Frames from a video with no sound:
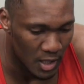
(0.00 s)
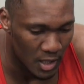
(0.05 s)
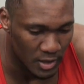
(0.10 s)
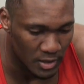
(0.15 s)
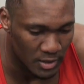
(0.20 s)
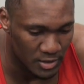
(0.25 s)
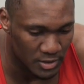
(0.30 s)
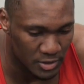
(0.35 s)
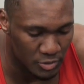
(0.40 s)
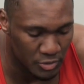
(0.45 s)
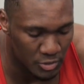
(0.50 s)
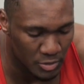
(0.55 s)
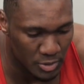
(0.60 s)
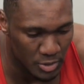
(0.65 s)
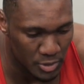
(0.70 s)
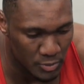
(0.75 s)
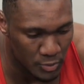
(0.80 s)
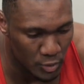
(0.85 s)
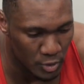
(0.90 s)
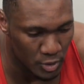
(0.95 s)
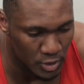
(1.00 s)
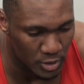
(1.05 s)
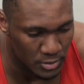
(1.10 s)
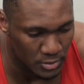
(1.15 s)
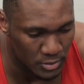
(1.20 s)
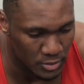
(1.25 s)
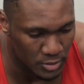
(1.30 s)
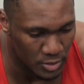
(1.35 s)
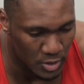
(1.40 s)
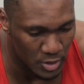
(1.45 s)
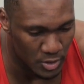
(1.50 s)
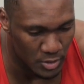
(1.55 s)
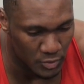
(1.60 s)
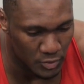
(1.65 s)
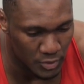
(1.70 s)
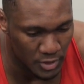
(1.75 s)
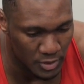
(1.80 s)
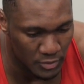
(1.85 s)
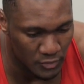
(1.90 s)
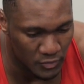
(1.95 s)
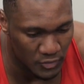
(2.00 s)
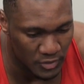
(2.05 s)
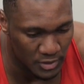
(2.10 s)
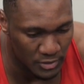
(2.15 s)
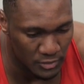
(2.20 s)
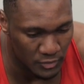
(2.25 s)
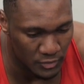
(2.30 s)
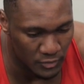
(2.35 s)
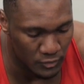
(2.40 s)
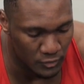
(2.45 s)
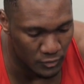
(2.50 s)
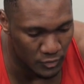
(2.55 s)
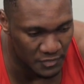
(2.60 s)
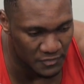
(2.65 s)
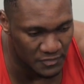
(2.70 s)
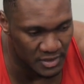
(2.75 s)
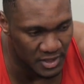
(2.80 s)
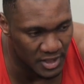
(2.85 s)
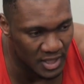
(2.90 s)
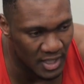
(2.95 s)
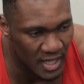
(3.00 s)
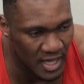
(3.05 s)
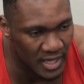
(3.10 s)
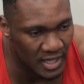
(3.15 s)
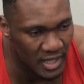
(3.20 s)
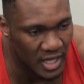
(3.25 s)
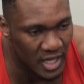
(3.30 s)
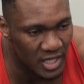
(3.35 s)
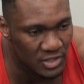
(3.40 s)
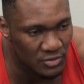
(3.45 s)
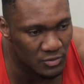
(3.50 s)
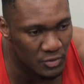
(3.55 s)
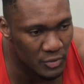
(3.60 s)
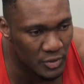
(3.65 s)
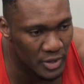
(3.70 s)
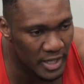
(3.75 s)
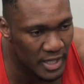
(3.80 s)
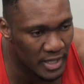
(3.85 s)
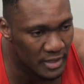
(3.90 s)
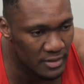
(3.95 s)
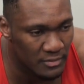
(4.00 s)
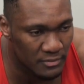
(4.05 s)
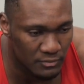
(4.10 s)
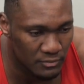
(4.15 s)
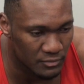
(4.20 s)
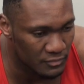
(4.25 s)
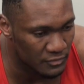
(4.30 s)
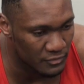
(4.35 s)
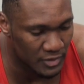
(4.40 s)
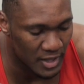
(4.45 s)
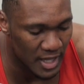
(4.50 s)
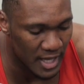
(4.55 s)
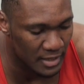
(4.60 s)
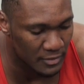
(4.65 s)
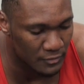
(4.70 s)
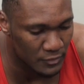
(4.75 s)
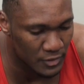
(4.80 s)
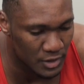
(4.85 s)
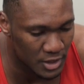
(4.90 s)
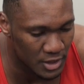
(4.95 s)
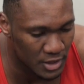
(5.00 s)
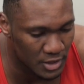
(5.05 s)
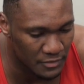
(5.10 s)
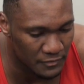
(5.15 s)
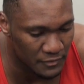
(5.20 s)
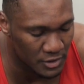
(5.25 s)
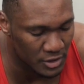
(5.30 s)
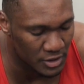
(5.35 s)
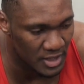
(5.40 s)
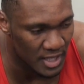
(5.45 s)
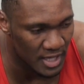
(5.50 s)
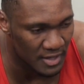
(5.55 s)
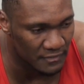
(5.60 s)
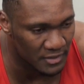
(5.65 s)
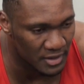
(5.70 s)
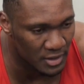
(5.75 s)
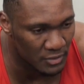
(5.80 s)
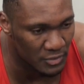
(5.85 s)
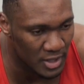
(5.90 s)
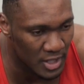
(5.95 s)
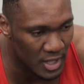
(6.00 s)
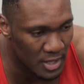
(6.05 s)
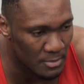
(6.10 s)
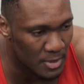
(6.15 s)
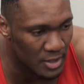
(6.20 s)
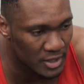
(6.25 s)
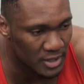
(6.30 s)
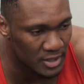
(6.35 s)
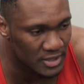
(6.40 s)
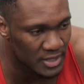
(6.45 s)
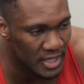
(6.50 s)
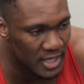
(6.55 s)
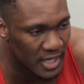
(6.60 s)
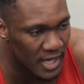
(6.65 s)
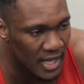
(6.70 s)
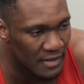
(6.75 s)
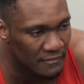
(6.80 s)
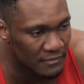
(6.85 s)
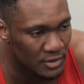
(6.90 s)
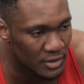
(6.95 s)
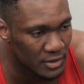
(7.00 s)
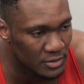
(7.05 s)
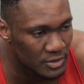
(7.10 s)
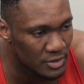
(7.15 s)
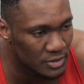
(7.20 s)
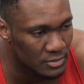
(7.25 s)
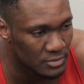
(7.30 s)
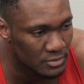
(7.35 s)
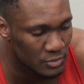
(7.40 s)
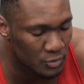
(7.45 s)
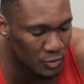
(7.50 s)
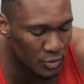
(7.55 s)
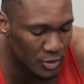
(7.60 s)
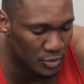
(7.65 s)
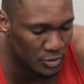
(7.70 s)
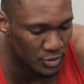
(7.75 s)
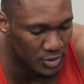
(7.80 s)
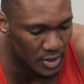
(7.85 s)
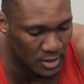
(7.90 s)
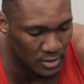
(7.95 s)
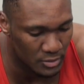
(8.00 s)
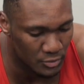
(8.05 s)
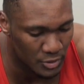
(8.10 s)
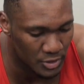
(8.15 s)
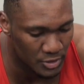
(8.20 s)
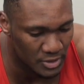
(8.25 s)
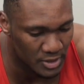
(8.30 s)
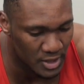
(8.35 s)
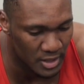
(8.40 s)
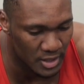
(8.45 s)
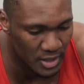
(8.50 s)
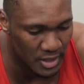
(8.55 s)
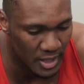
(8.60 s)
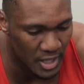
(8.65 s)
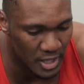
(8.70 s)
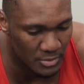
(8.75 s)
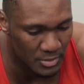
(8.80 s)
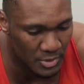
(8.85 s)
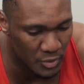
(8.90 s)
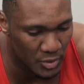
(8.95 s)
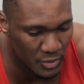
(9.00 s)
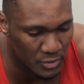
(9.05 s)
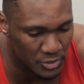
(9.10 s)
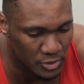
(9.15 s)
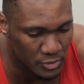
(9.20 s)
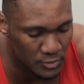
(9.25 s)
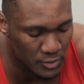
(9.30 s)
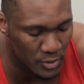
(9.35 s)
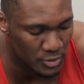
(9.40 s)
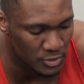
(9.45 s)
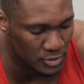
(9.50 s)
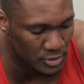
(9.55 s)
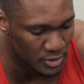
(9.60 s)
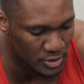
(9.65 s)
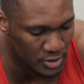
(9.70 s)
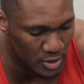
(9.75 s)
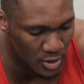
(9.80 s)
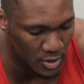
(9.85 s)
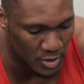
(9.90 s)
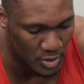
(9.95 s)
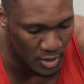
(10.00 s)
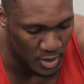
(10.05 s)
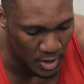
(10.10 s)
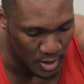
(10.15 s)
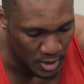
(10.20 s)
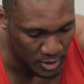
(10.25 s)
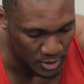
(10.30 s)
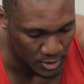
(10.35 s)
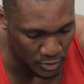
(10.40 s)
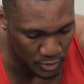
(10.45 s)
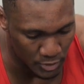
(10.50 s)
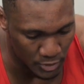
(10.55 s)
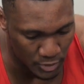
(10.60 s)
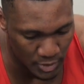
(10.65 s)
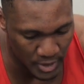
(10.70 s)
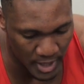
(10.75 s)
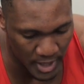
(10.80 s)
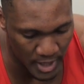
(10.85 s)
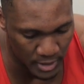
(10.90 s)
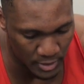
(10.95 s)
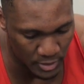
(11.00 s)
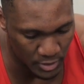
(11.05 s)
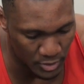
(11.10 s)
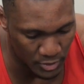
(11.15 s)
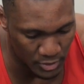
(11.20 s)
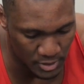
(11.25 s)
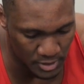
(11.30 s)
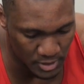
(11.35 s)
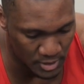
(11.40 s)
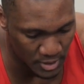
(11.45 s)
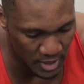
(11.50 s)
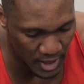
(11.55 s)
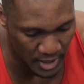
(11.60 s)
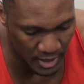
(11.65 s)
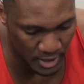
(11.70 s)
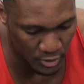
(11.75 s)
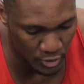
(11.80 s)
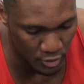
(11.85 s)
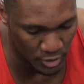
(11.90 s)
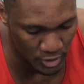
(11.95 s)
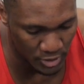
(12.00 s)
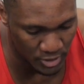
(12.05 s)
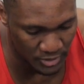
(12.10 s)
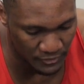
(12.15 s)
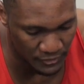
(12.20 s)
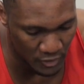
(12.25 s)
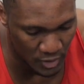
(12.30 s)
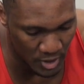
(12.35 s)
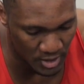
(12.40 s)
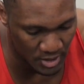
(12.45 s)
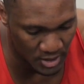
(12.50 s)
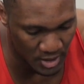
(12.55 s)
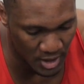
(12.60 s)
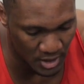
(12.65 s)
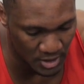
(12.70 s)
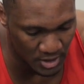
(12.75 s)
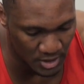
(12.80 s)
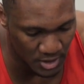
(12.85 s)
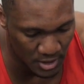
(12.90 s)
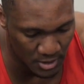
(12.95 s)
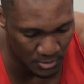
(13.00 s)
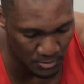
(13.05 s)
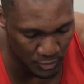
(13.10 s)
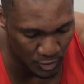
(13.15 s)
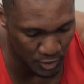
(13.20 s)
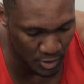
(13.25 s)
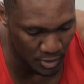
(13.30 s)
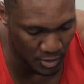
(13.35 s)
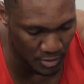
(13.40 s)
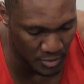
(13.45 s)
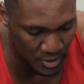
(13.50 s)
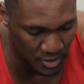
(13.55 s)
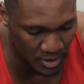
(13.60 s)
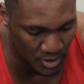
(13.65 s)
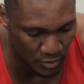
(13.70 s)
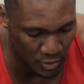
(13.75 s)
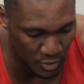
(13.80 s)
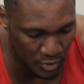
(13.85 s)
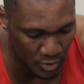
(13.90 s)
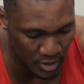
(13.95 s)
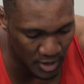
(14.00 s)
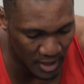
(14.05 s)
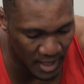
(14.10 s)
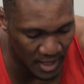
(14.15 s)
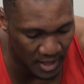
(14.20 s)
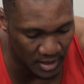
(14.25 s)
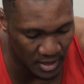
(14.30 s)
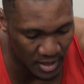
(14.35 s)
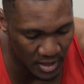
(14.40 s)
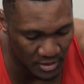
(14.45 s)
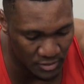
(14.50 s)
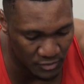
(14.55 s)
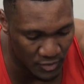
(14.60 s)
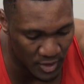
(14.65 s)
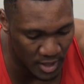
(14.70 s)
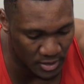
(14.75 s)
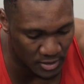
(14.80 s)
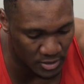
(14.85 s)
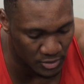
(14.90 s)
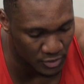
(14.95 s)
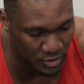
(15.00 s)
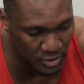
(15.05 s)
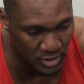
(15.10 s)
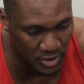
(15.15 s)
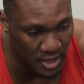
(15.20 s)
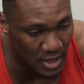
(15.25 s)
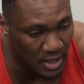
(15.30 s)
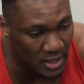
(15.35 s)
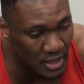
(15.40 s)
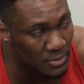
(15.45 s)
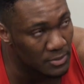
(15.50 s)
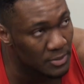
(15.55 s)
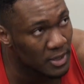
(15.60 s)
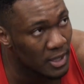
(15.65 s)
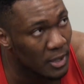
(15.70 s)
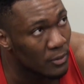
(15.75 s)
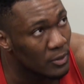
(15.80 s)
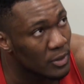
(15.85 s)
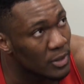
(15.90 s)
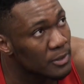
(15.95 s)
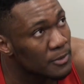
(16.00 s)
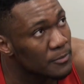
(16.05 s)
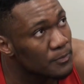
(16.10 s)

It's extremely important. You know, we've seen a lot of games where we had like a really good first half, and then we come out in the second half, we don't start the game the way we're supposed to. So to do that, you know, it's like encouraging for us and our team. You know, it means that we're doing a lot of things right. So we just got to keep it that way.